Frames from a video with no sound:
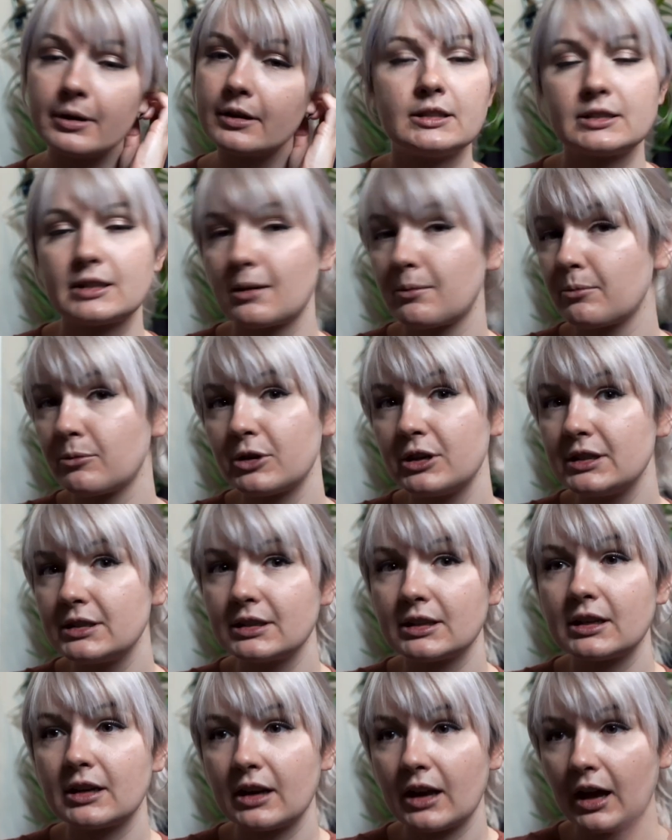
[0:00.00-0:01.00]
For some
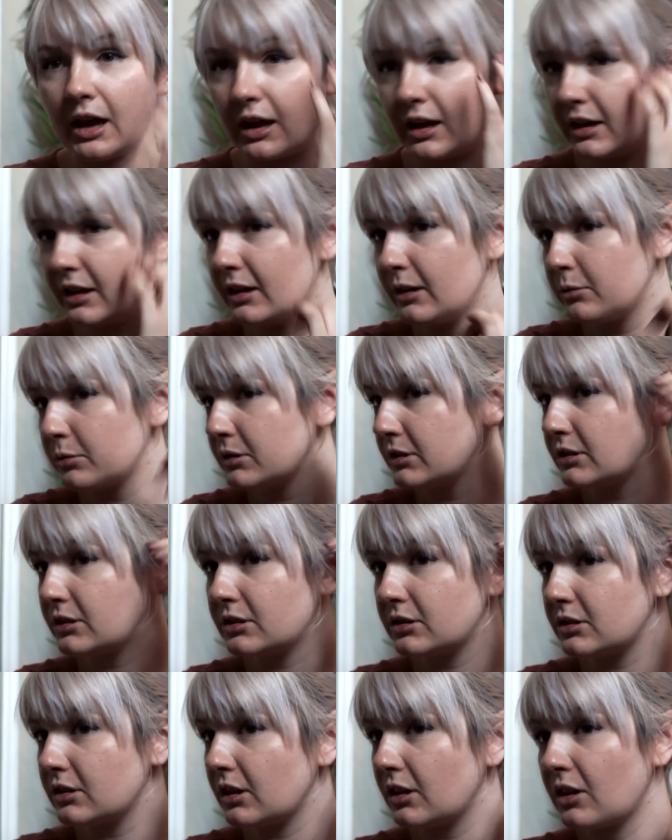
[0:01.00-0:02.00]
reason it
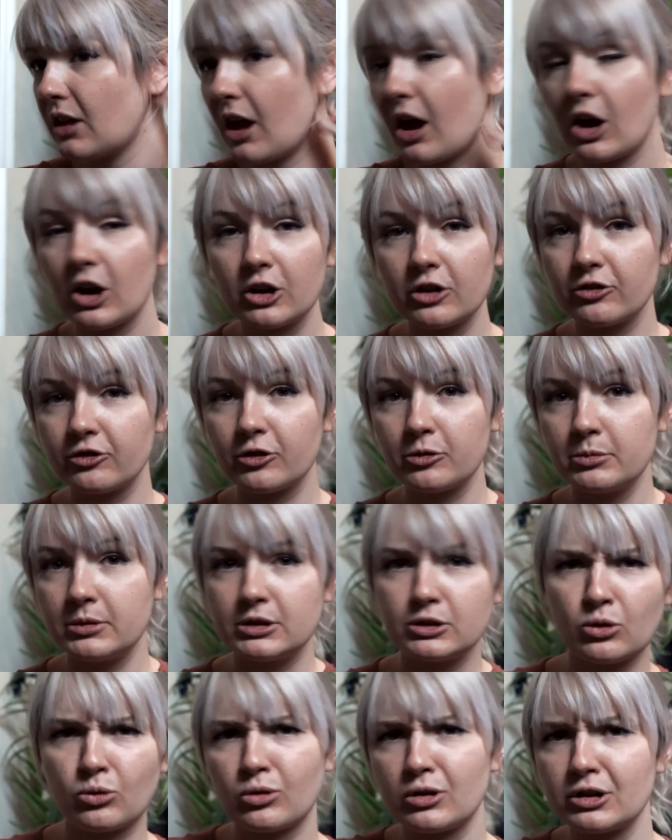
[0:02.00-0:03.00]
was a lot harder for me
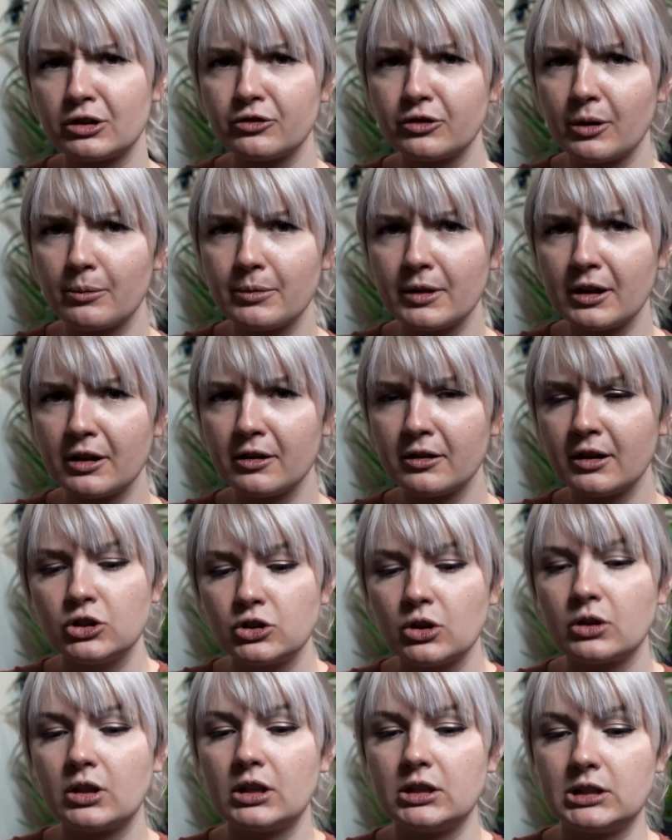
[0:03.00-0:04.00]
to order from there,
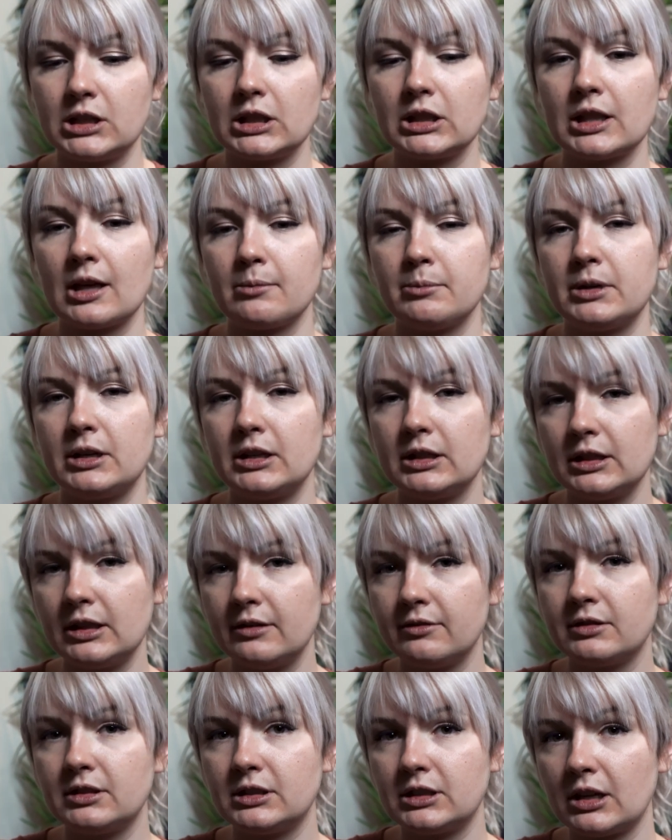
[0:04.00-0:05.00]
so they did let me
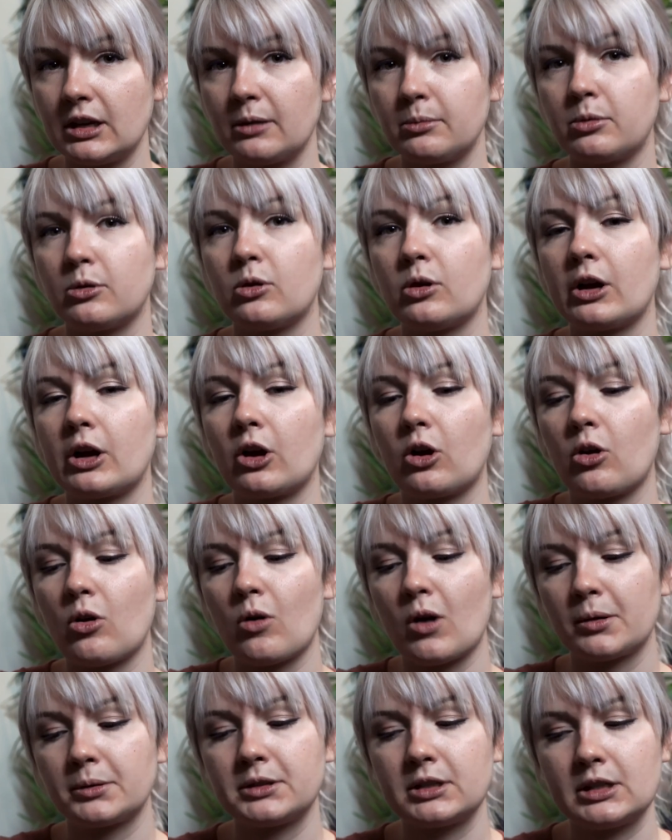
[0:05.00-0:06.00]
leave the table and
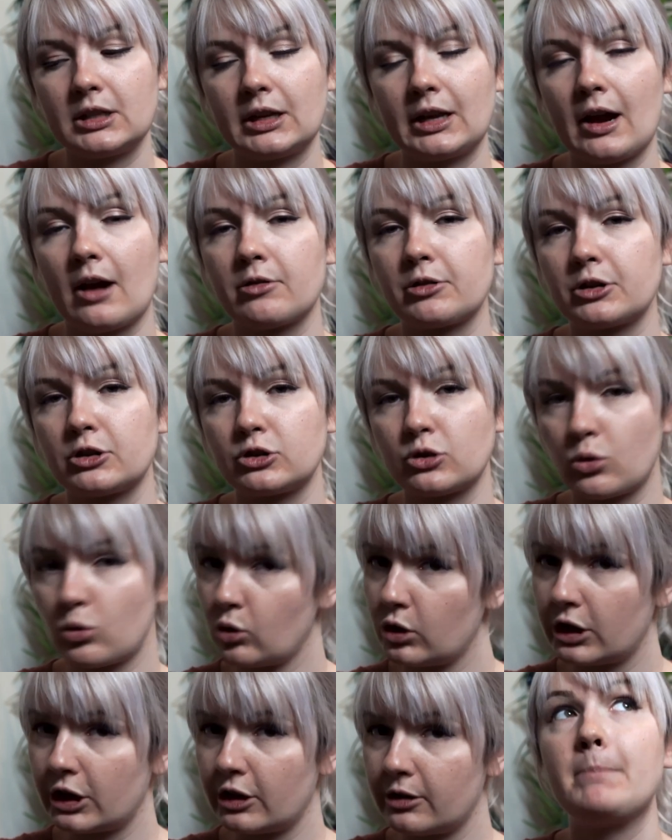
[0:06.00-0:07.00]
go out to the counter to
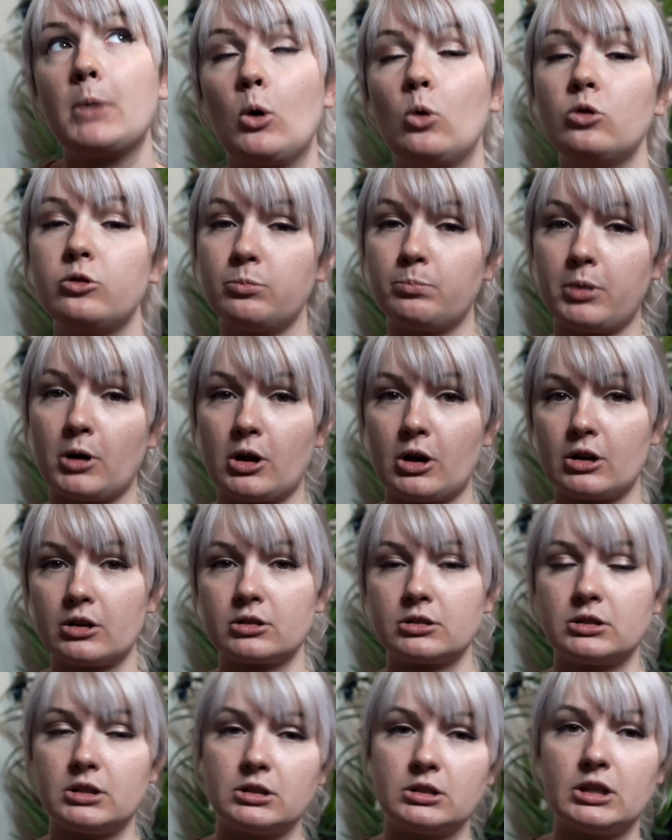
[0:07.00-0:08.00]
order. Both
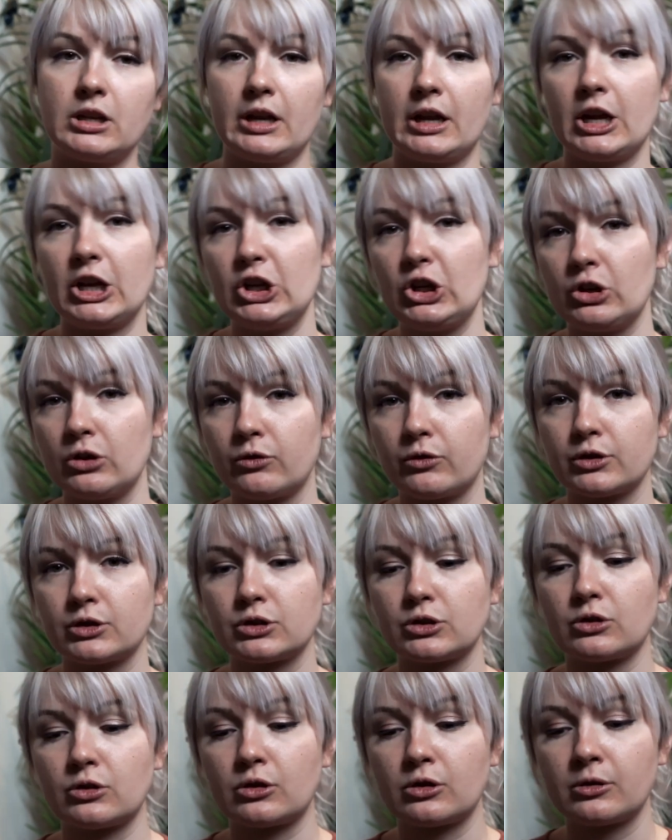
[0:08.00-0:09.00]
parks, Disney and
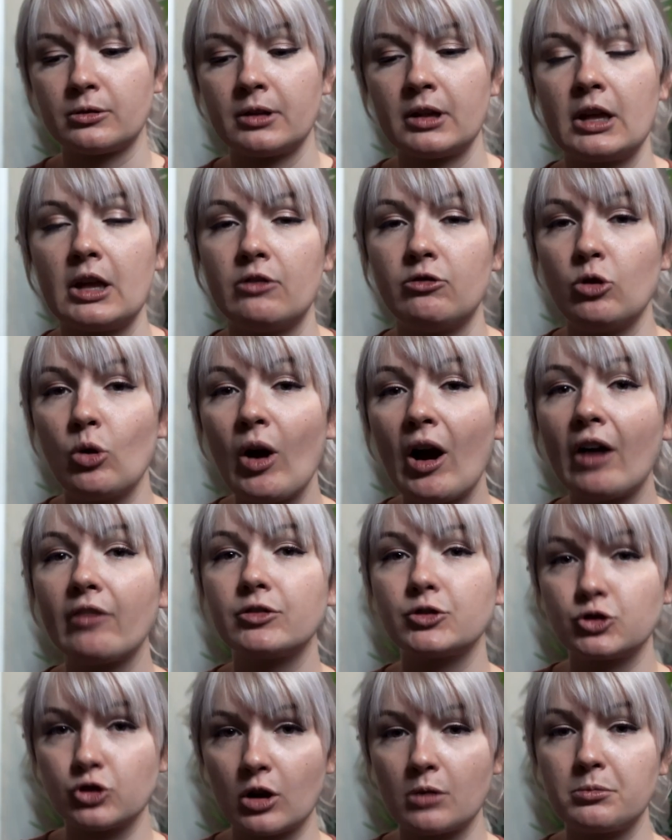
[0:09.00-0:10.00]
Universal, if you
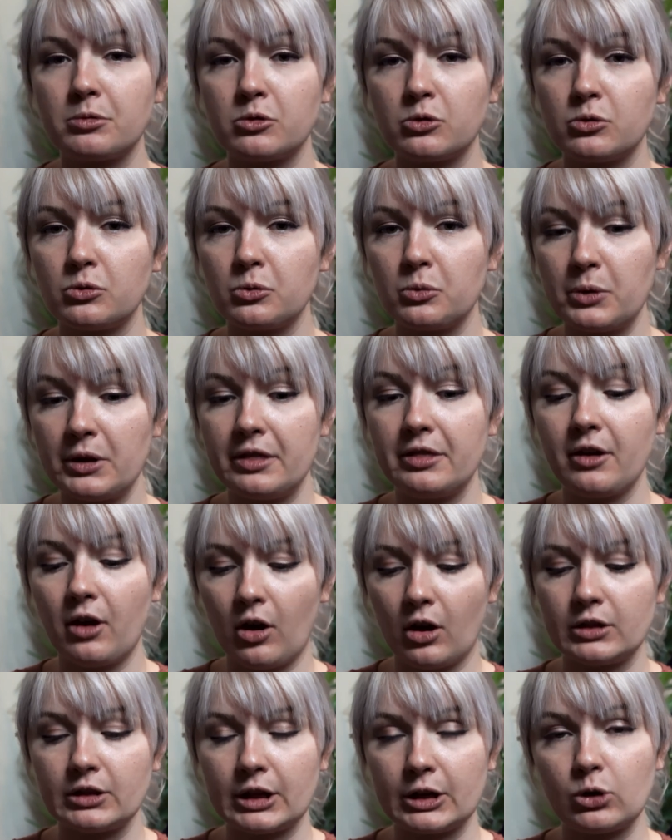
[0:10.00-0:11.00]
have trouble with the
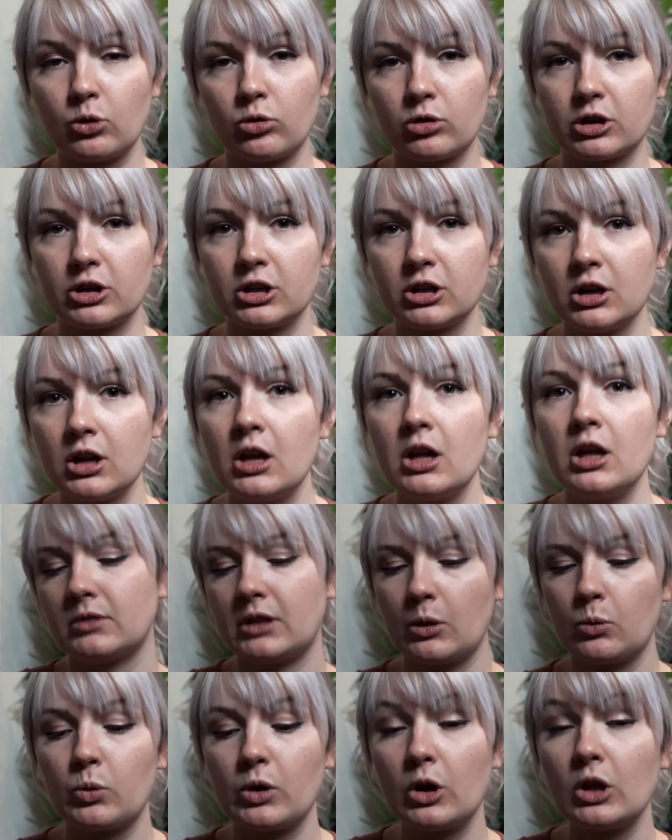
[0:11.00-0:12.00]
online order,
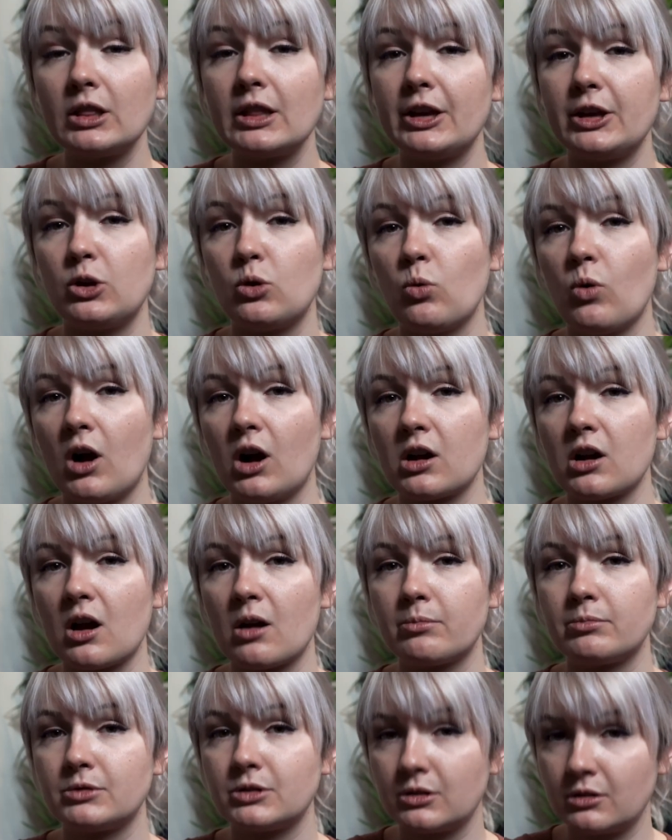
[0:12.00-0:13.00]
they will let you walk
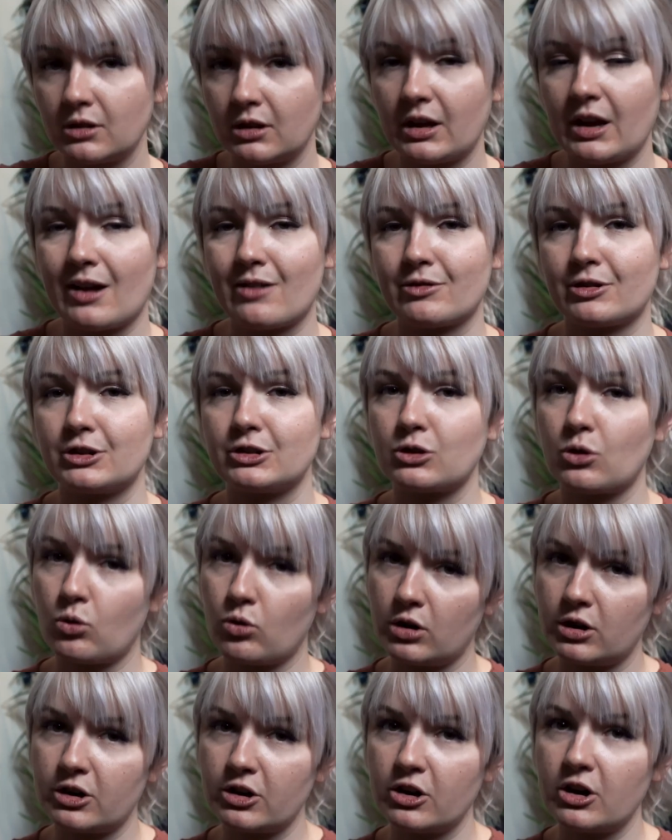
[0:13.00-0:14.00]
up to the counter to
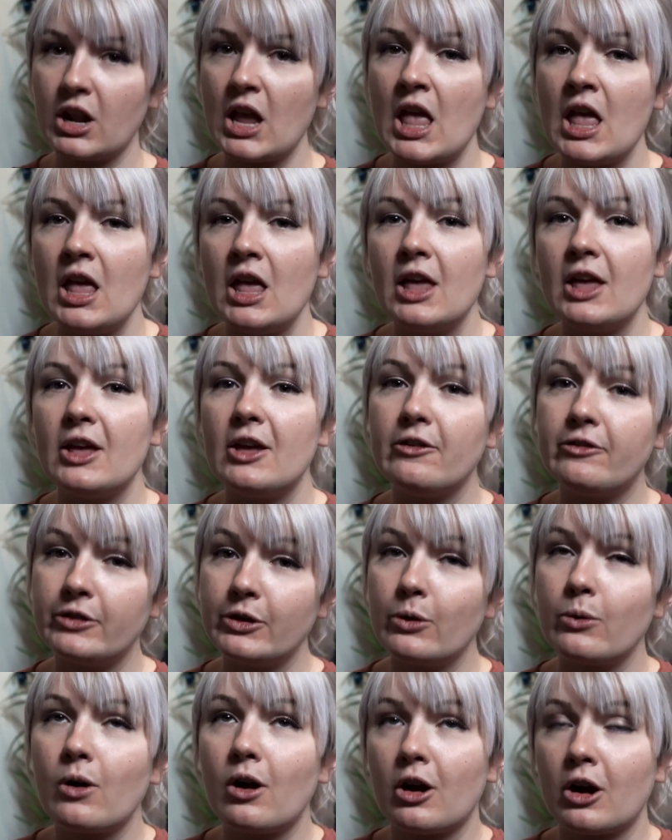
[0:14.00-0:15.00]
order if
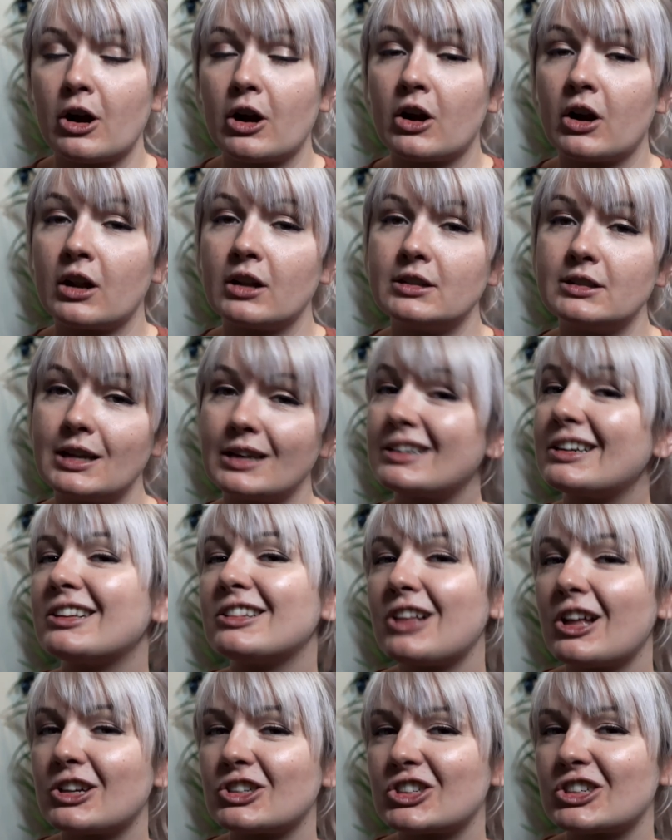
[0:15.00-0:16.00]
you are
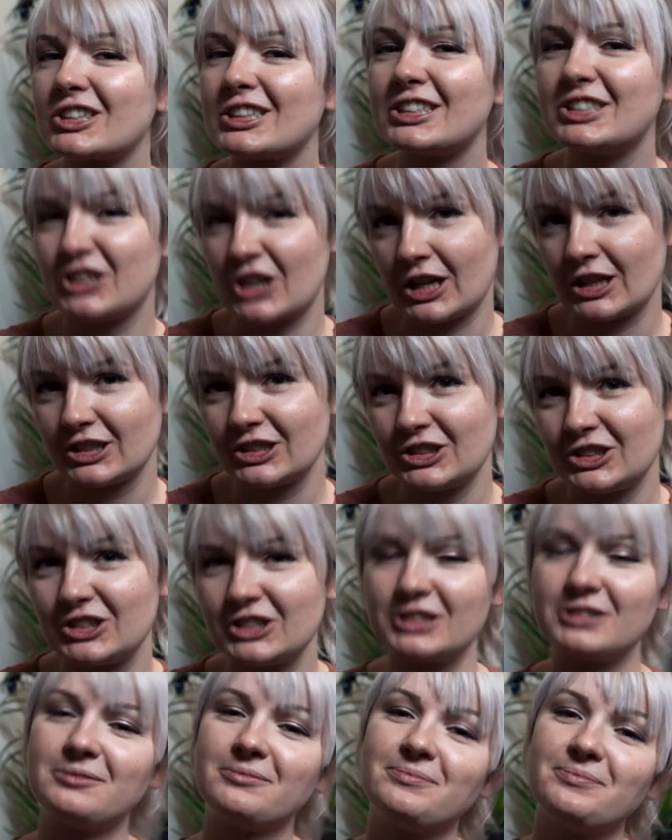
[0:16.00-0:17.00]
technologically challenged.